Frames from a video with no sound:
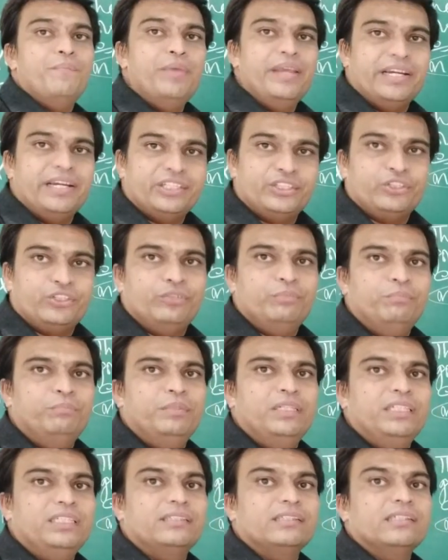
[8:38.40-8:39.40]
Mixed
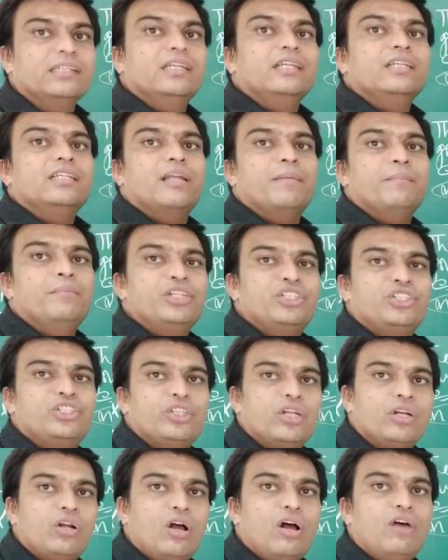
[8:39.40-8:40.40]
means the
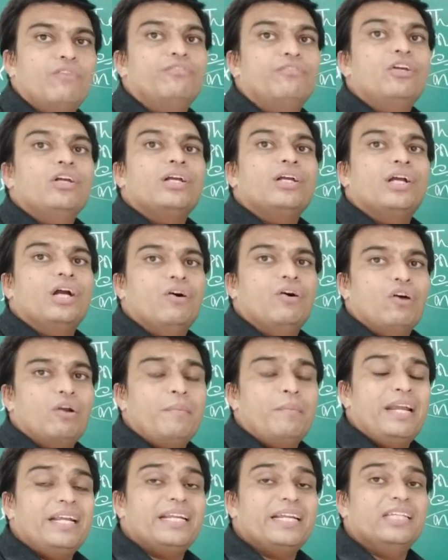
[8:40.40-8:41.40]
mixture of
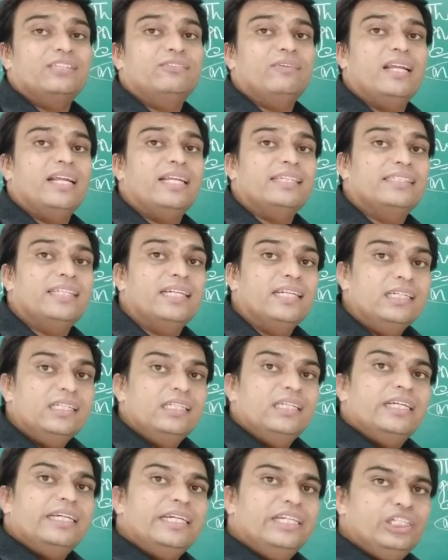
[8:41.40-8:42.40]
government as well as
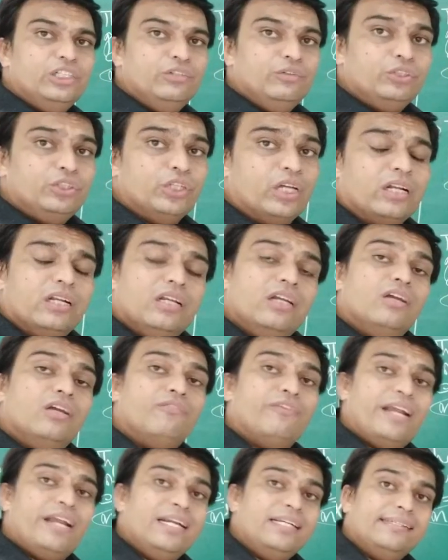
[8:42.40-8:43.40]
the individual.
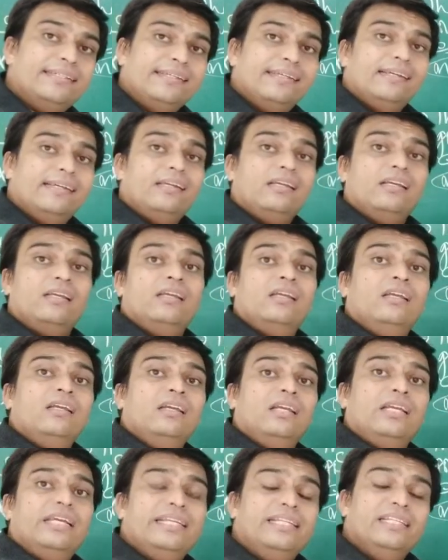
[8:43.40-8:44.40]
Friends,
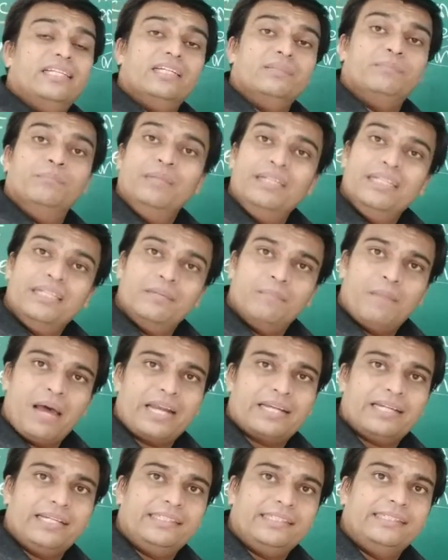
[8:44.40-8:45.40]
in the
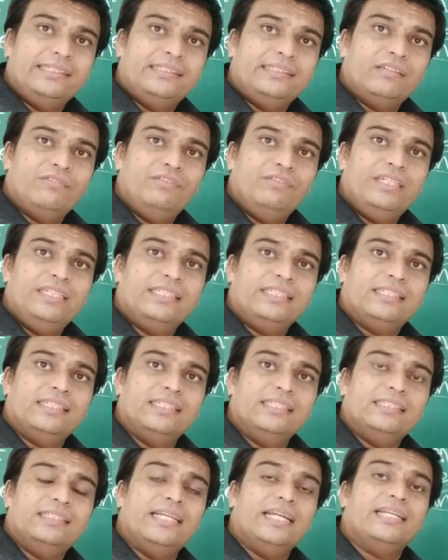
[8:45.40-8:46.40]
market system we
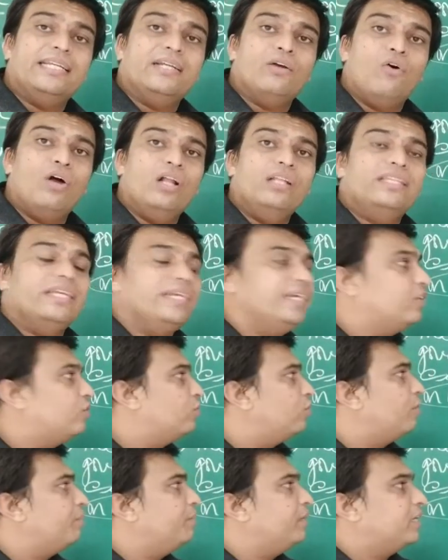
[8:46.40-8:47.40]
discussed that all the
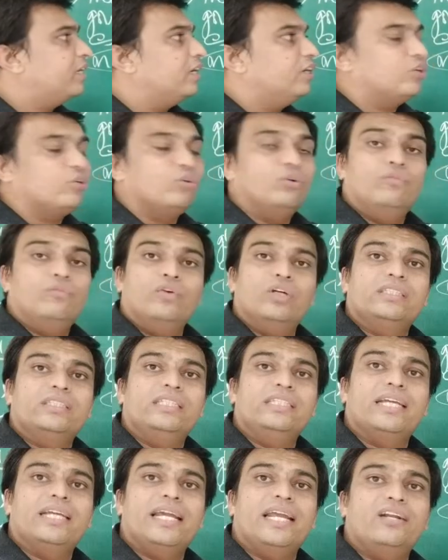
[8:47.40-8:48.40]
economic control
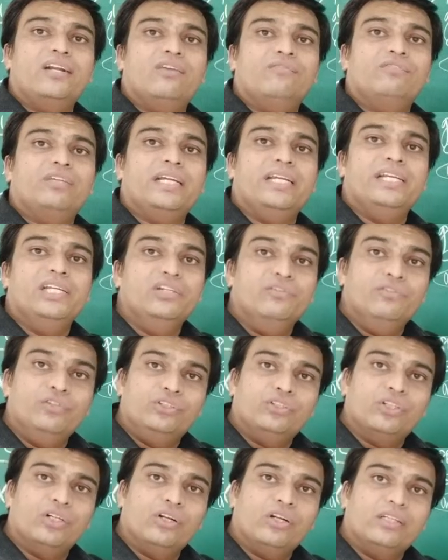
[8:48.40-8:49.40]
was in the hand of the
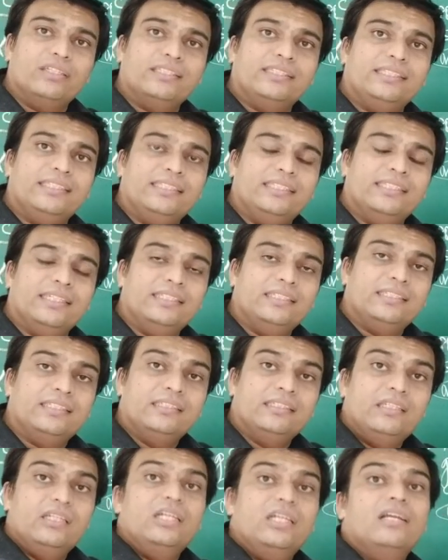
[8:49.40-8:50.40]
individual or the
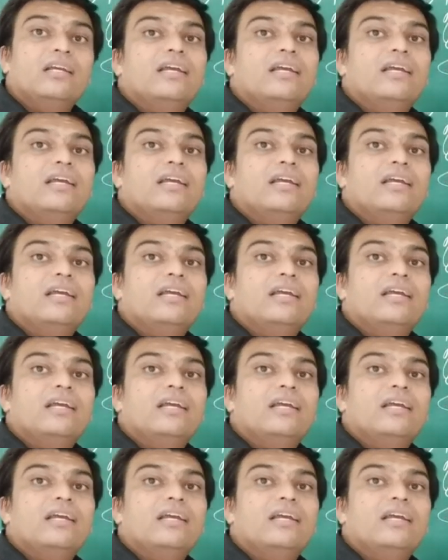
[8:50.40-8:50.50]
citizens.